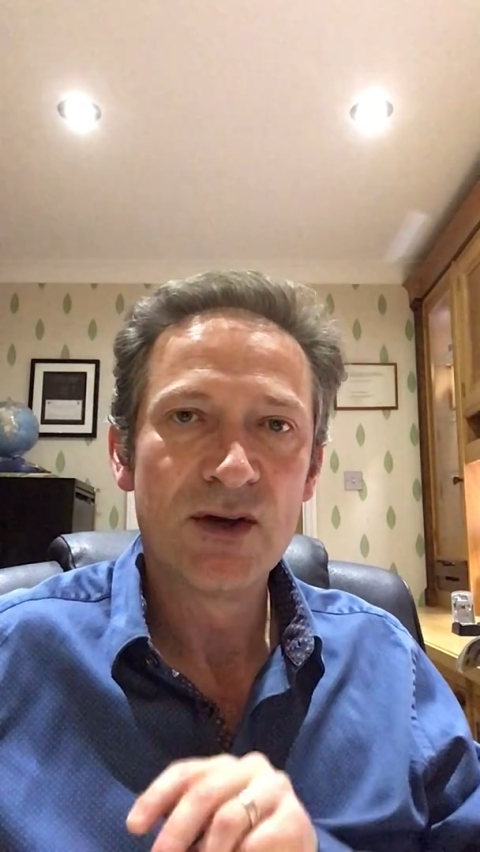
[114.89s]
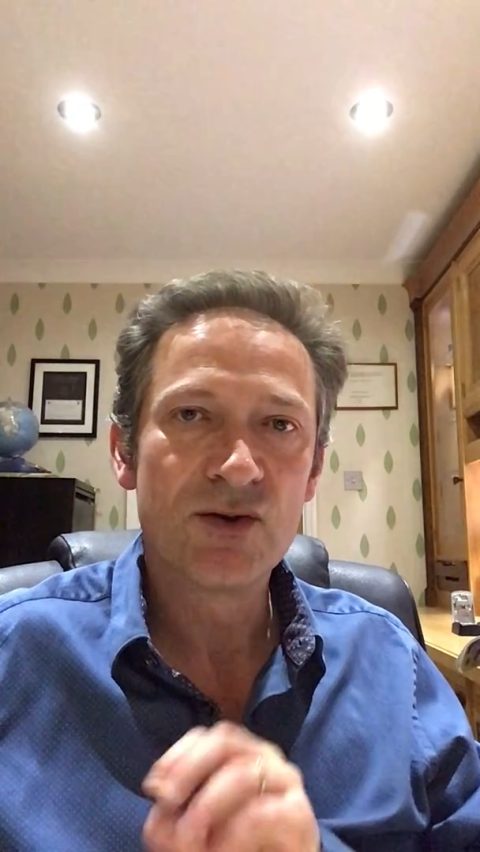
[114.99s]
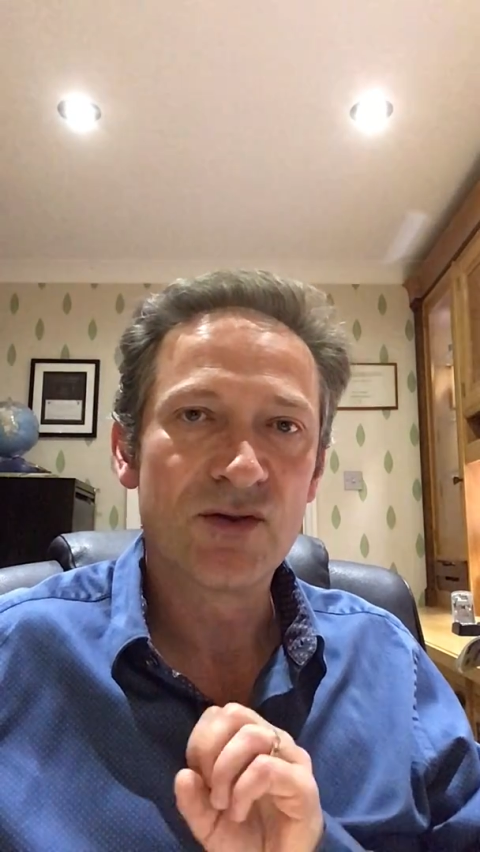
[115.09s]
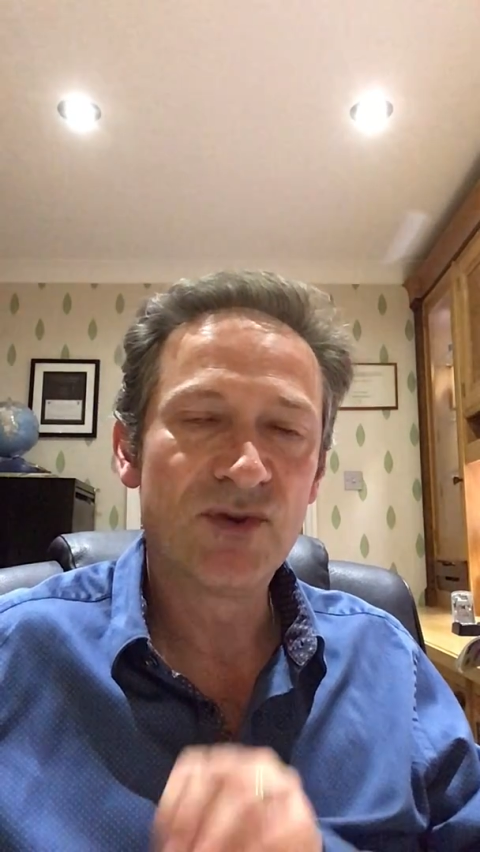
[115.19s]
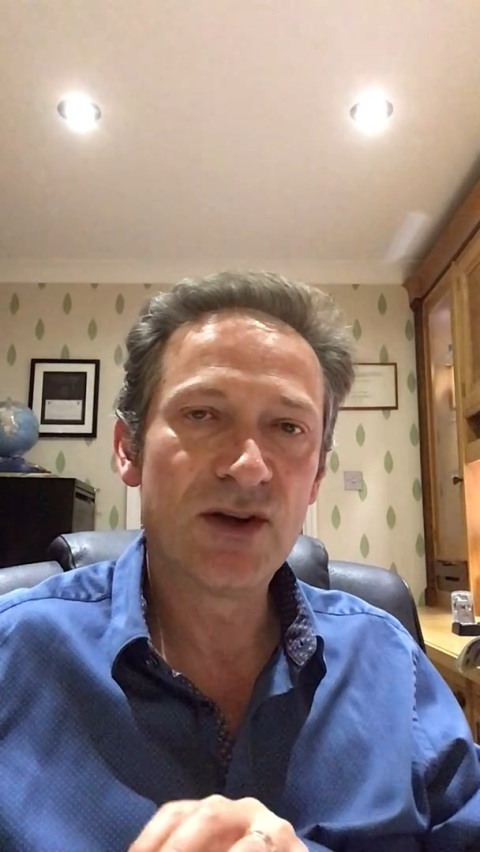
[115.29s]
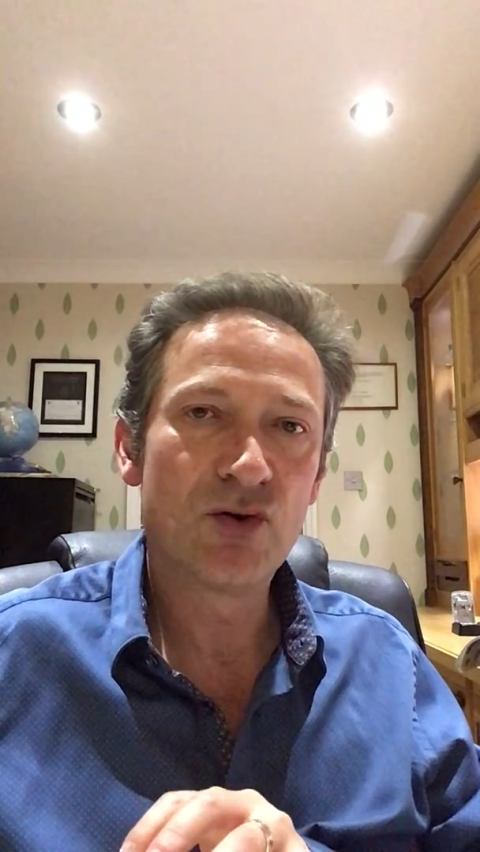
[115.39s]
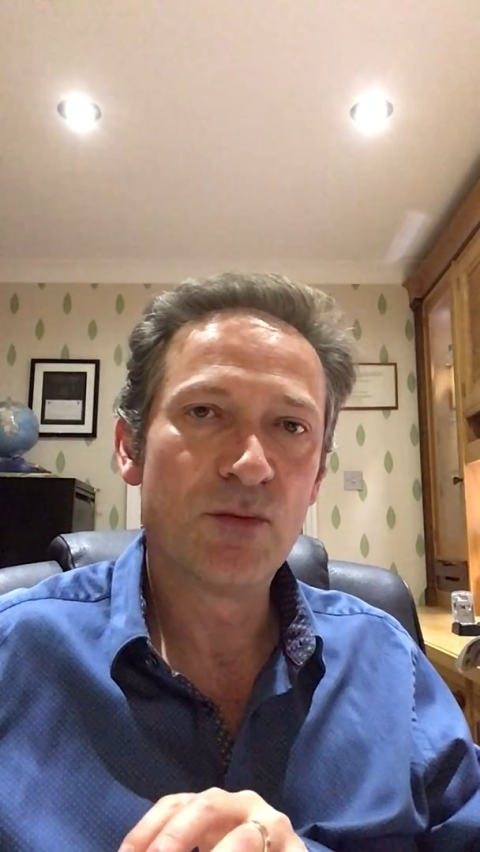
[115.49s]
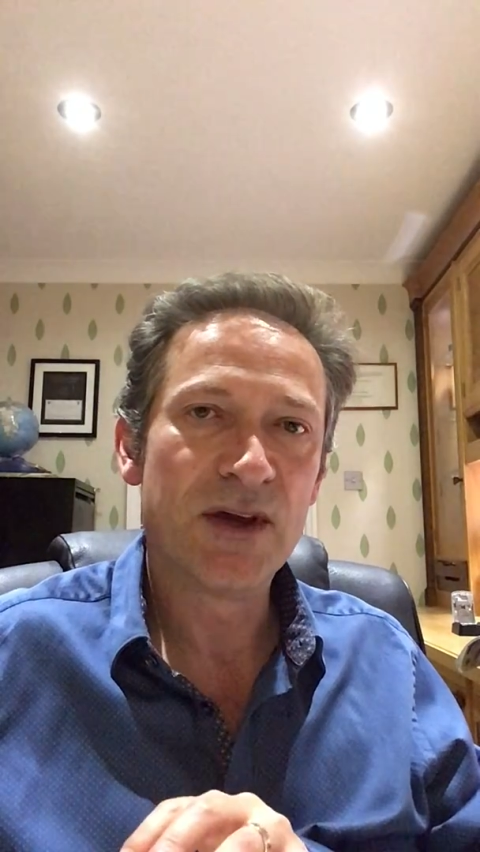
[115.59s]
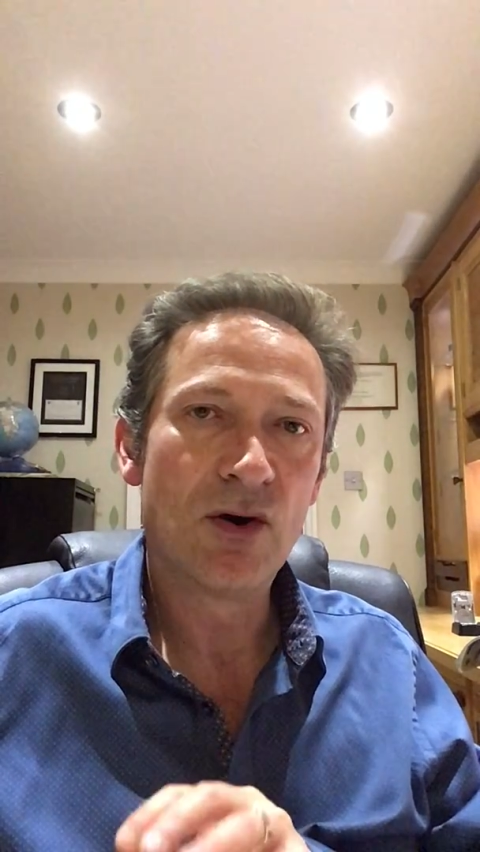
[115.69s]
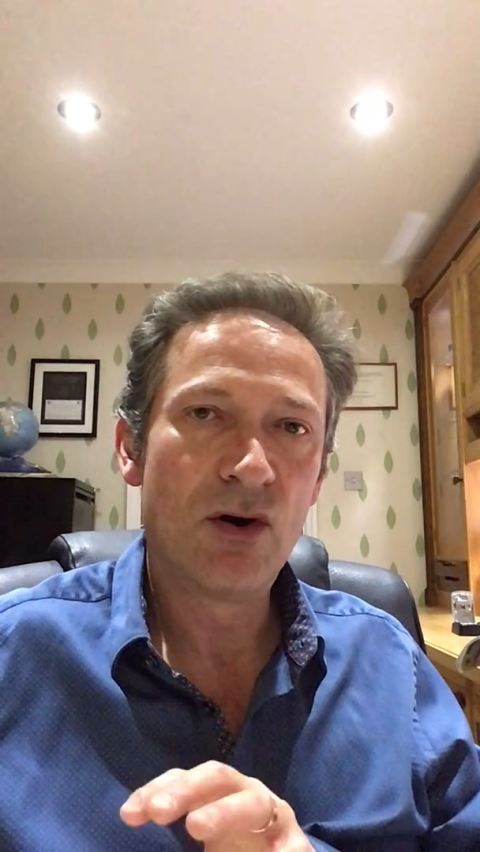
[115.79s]
So it's really going
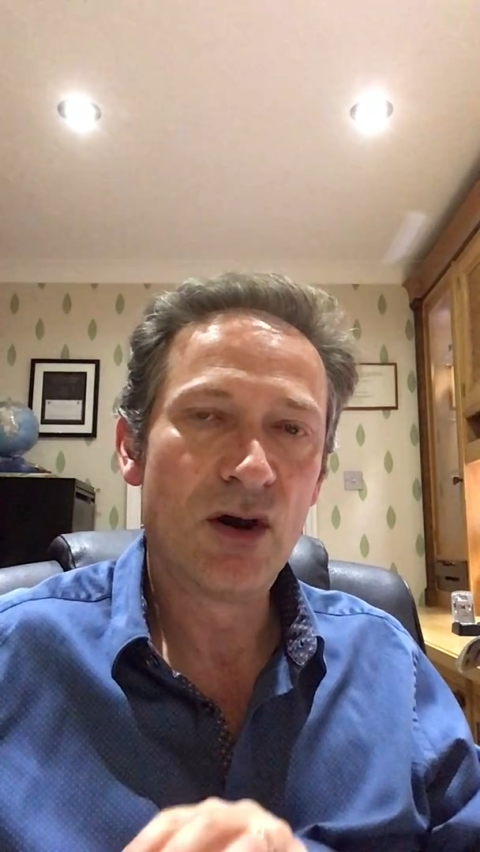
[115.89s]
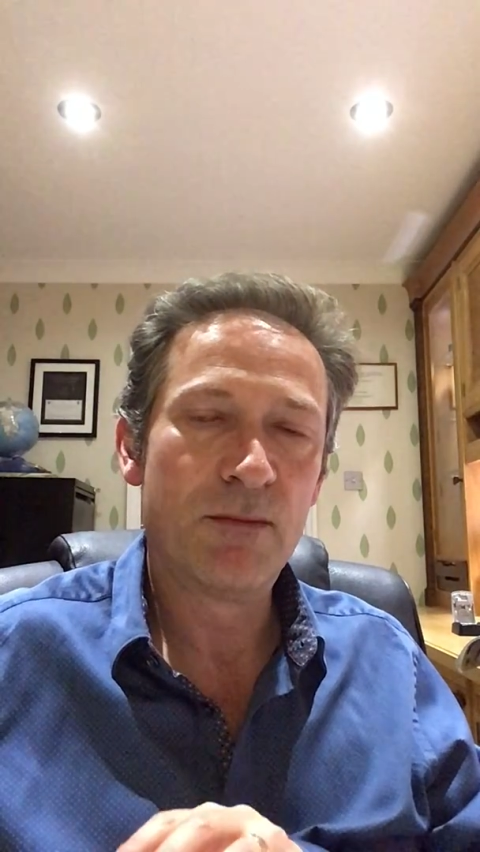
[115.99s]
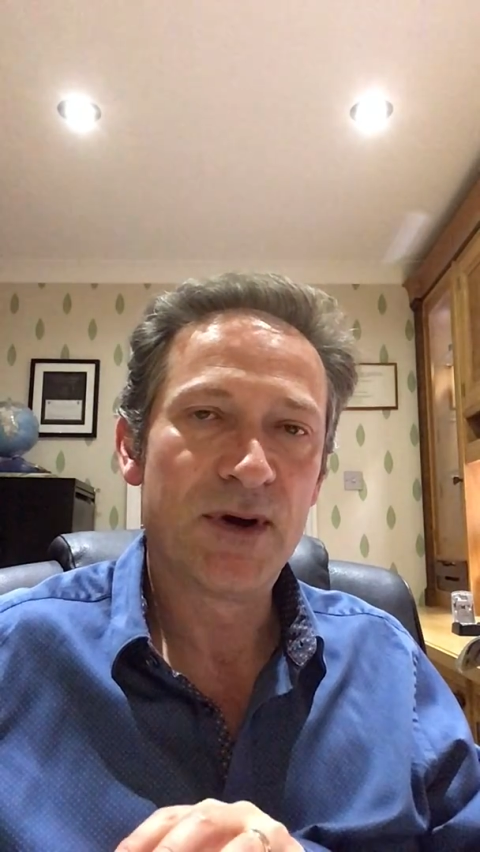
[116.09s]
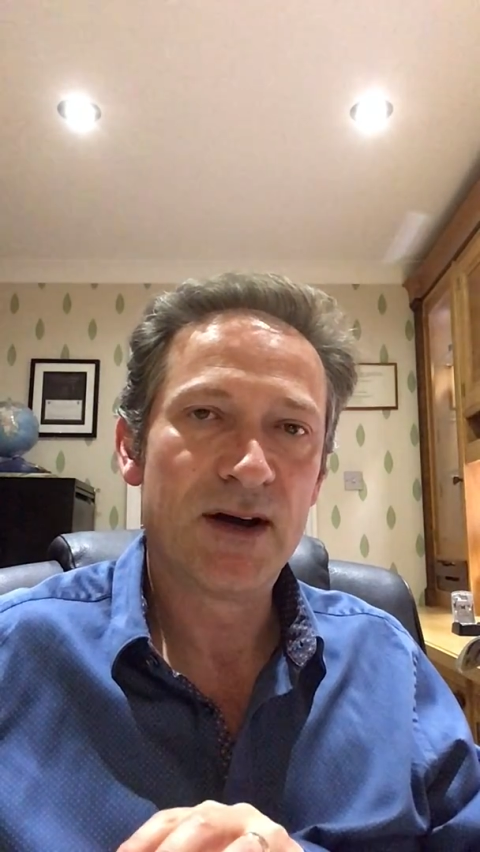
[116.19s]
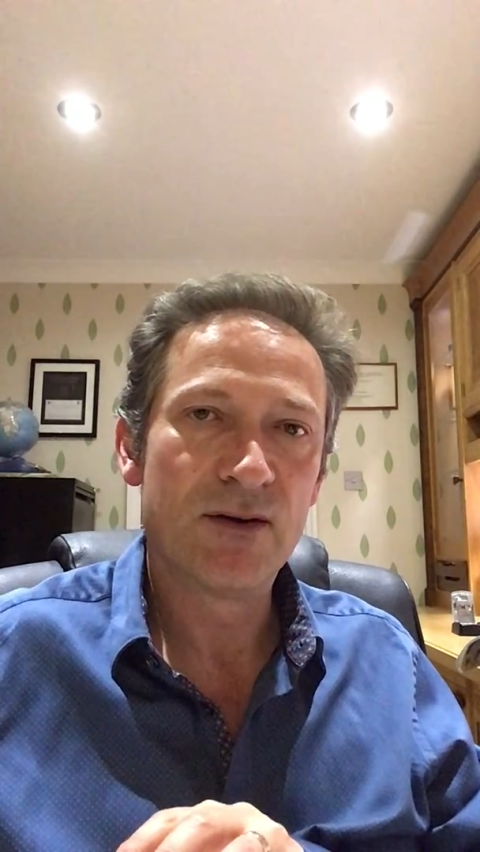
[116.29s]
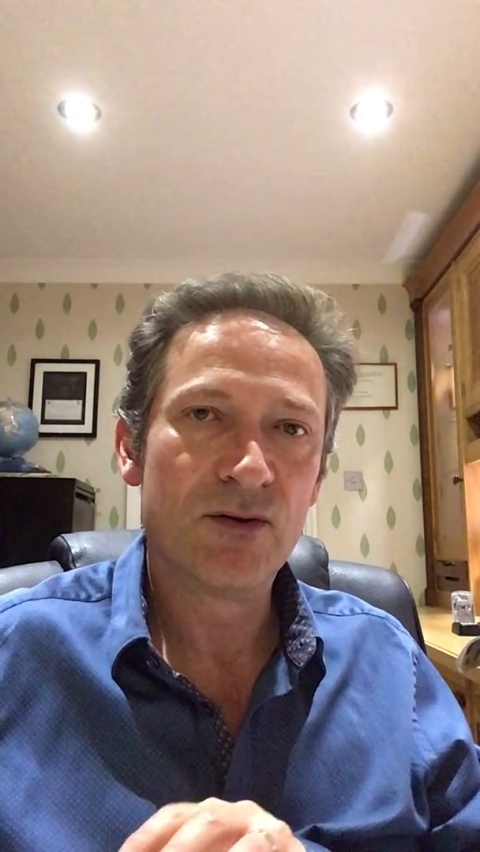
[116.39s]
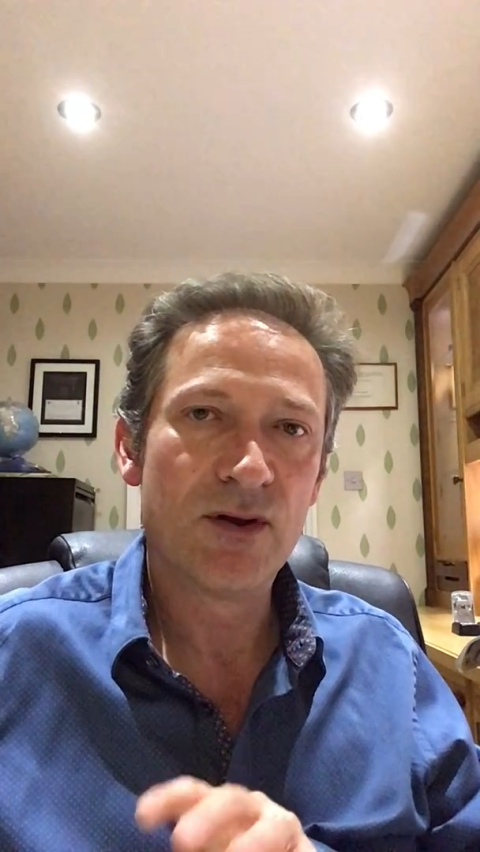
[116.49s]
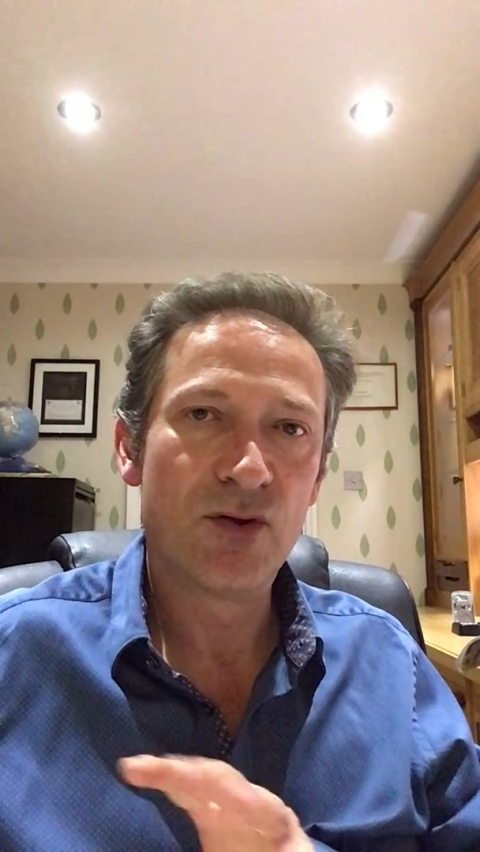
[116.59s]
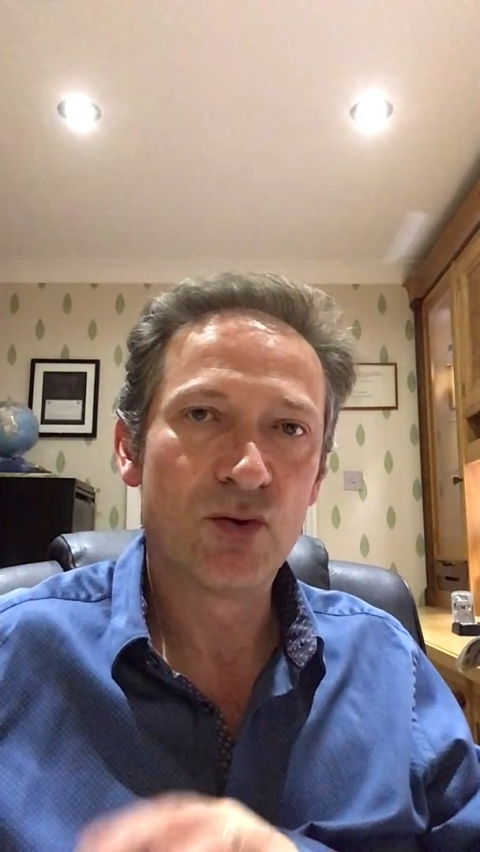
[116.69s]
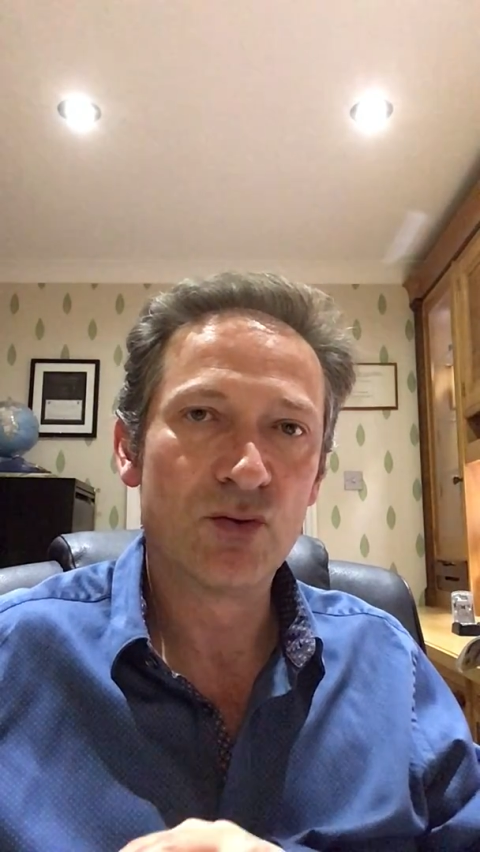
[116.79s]
to be all
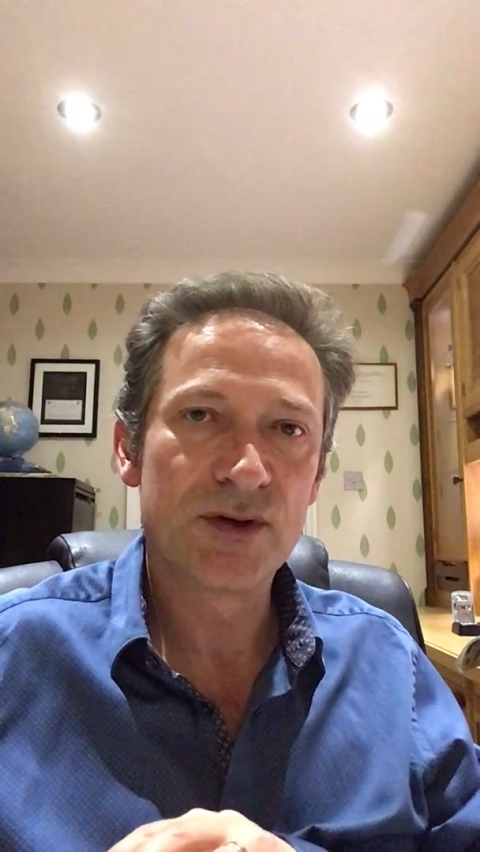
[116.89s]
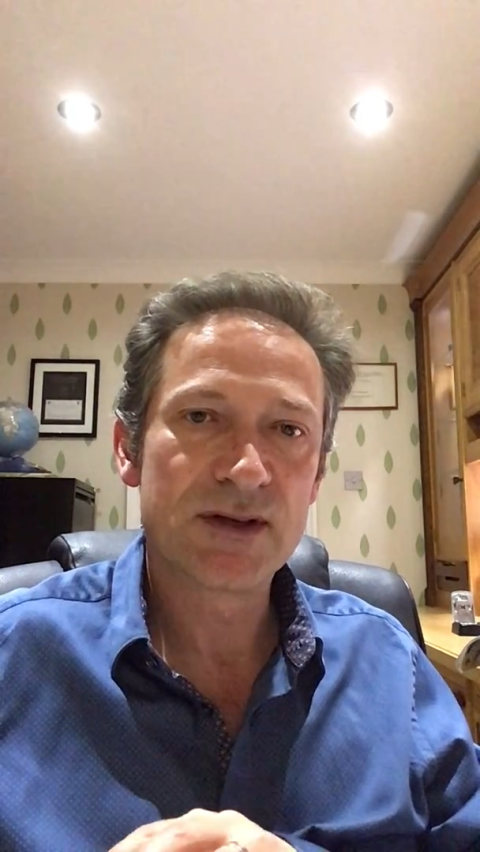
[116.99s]
about the older